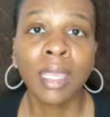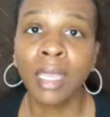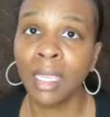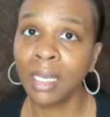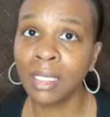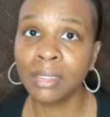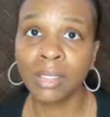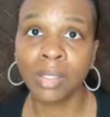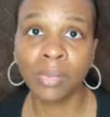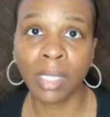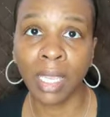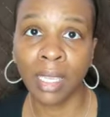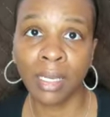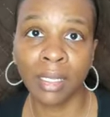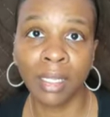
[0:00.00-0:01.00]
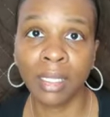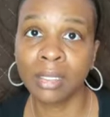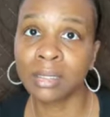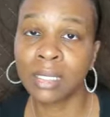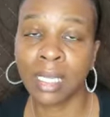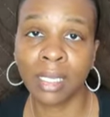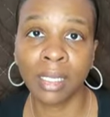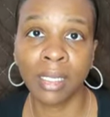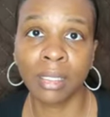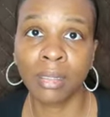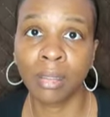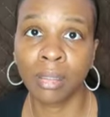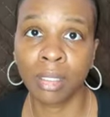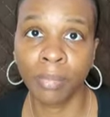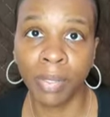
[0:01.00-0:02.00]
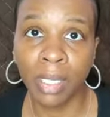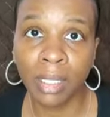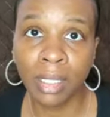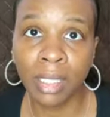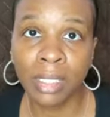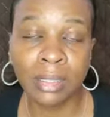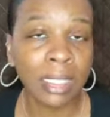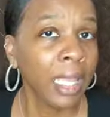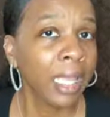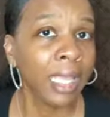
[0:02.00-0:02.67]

It is okay to get second and third opinions.